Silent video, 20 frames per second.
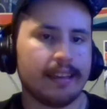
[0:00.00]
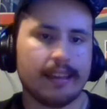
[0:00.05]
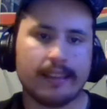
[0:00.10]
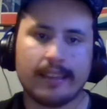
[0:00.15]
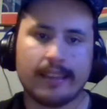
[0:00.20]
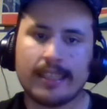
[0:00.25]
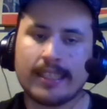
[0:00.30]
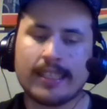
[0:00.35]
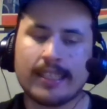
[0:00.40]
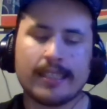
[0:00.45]

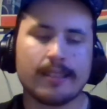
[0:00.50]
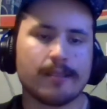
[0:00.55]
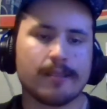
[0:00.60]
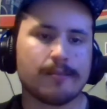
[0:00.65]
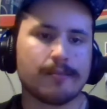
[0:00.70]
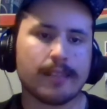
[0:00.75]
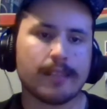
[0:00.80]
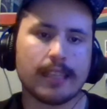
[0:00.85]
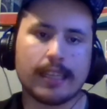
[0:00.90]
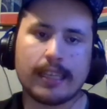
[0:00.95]
This is
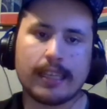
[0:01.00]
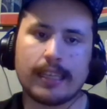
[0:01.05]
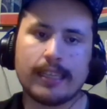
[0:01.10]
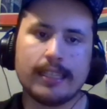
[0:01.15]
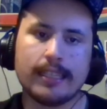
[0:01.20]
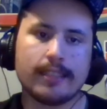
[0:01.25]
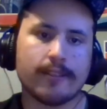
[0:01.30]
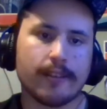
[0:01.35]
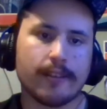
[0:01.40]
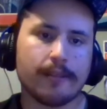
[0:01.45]

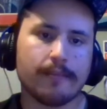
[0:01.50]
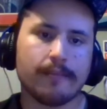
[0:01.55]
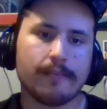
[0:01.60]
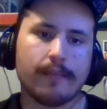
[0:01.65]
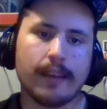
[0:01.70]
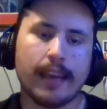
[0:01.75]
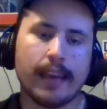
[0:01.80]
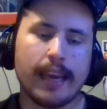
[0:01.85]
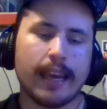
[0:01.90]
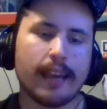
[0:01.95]
easy,
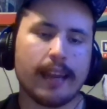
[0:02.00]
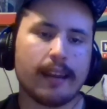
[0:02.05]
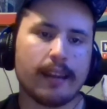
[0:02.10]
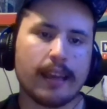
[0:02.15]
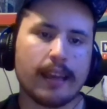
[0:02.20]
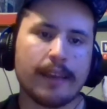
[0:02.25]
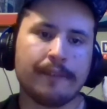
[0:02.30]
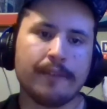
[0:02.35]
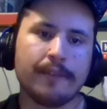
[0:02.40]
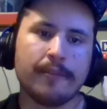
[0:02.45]
and
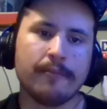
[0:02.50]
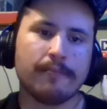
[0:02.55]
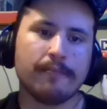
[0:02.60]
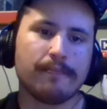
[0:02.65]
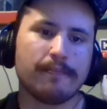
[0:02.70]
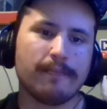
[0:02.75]
if it,